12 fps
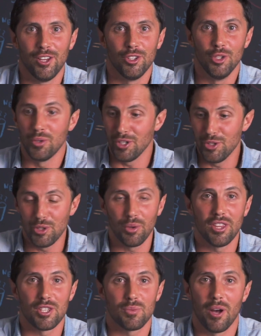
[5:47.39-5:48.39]
you can do
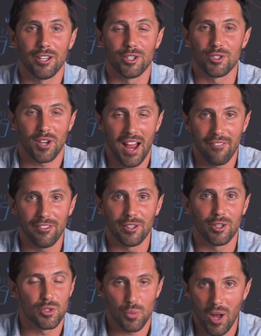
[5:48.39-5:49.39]
this while you're
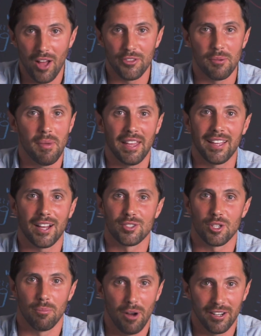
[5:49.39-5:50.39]
traveling as well to make
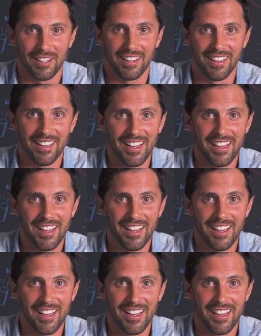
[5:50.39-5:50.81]
extra money.